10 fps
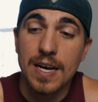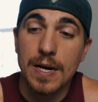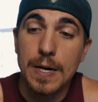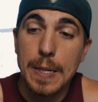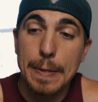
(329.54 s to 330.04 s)

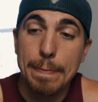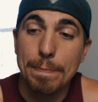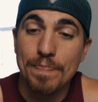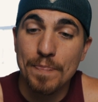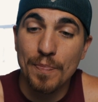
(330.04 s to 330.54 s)

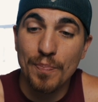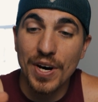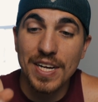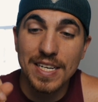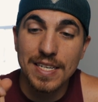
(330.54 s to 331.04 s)
Um,
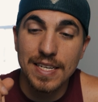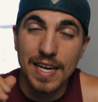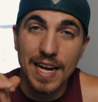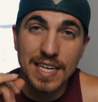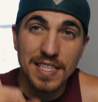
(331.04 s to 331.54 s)
but
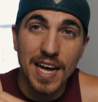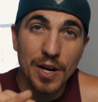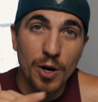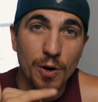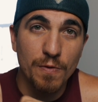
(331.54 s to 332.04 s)
it has
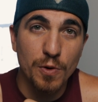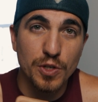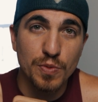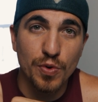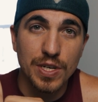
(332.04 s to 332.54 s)
nine
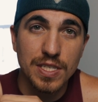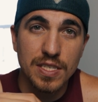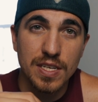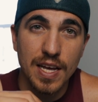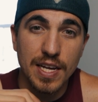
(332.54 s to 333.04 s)
autofocus
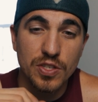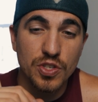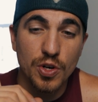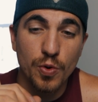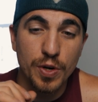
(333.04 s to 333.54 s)
points, and
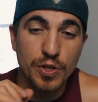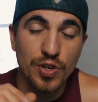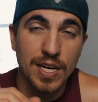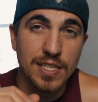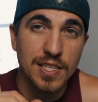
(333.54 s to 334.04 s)
so when you're
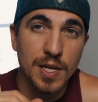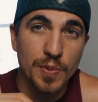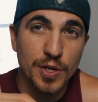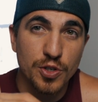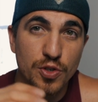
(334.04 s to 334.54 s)
trying to
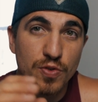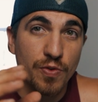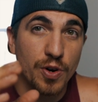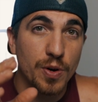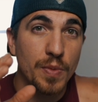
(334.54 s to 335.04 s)
take pictures
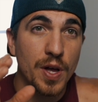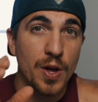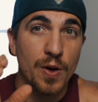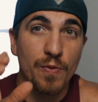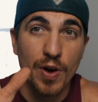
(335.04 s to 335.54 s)
from
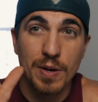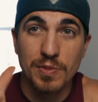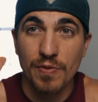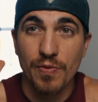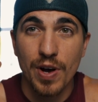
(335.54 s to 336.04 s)
frame
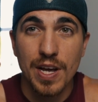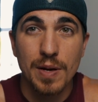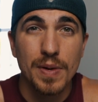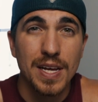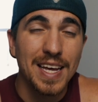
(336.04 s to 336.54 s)
to
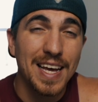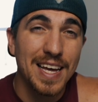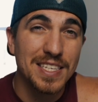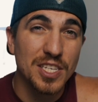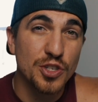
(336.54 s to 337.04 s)
frame,
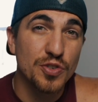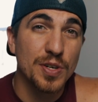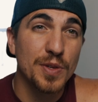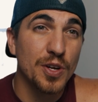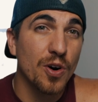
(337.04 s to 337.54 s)
it is
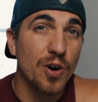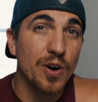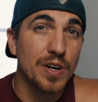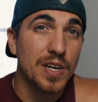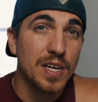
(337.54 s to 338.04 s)
extremely
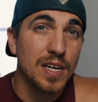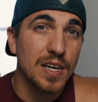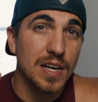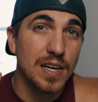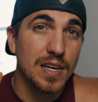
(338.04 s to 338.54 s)
hard
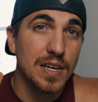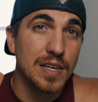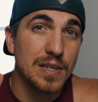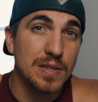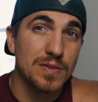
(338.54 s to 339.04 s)

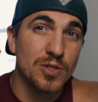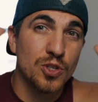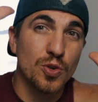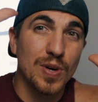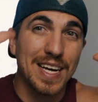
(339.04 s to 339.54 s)
uh,
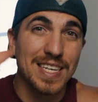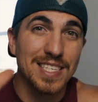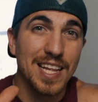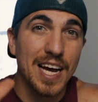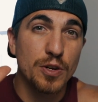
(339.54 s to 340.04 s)
to, I
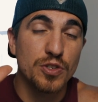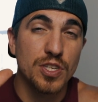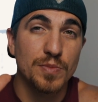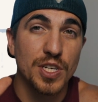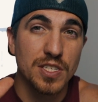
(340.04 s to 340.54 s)
guess, line your
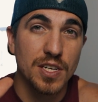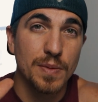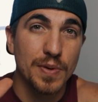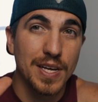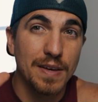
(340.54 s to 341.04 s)
subjects
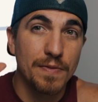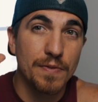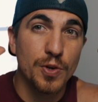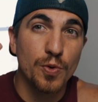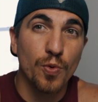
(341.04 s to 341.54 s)
up
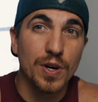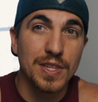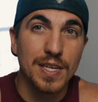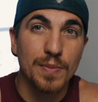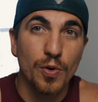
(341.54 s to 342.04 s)
if you
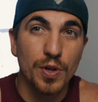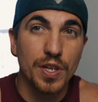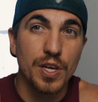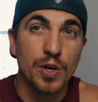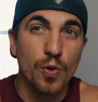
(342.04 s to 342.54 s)
want them
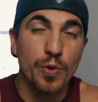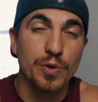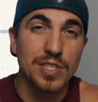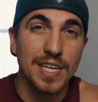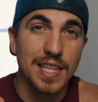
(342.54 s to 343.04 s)
on the
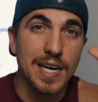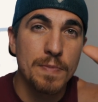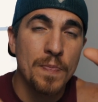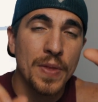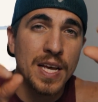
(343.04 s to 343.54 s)
corners like
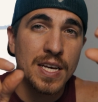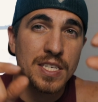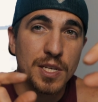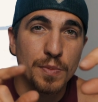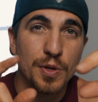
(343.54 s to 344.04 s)
that.
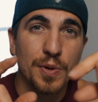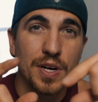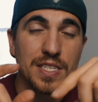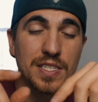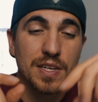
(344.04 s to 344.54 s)
Simply
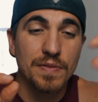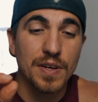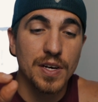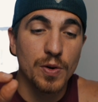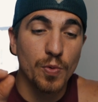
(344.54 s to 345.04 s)
because of
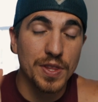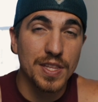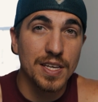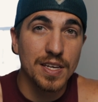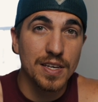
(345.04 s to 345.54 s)
uh,
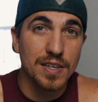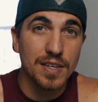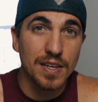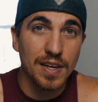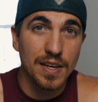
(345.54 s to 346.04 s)
what the
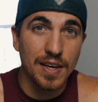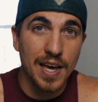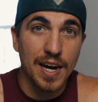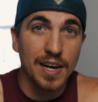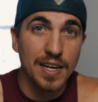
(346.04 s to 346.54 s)

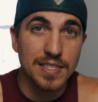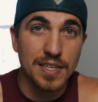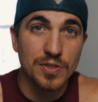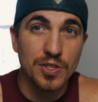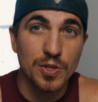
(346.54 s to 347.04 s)
Canon
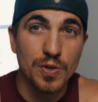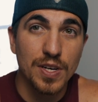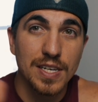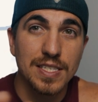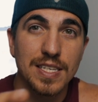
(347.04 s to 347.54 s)
SL2
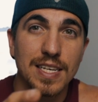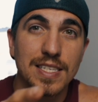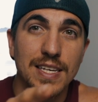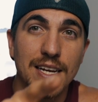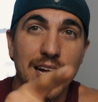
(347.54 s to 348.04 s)
does
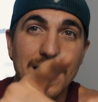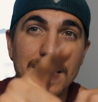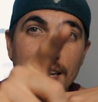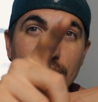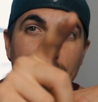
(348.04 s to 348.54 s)
is it
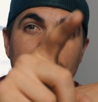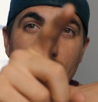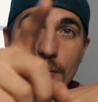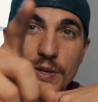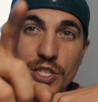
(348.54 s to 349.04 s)
has a
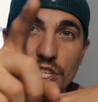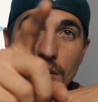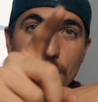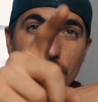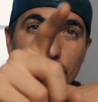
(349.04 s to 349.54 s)
diamond
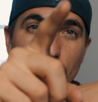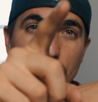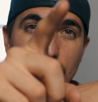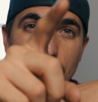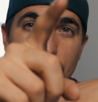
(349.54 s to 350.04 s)
shape, and it
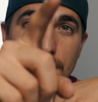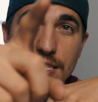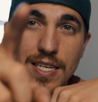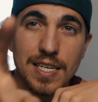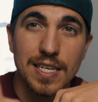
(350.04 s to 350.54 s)
looks like
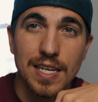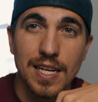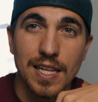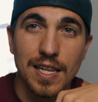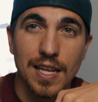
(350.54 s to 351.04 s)
this
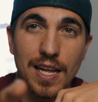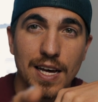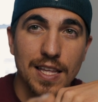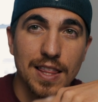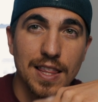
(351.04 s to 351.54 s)

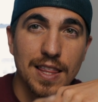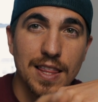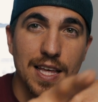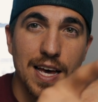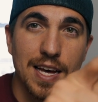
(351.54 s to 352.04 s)
like
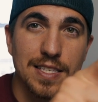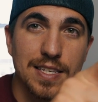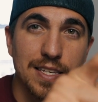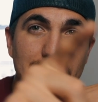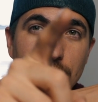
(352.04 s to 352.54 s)

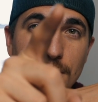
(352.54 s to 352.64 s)
that.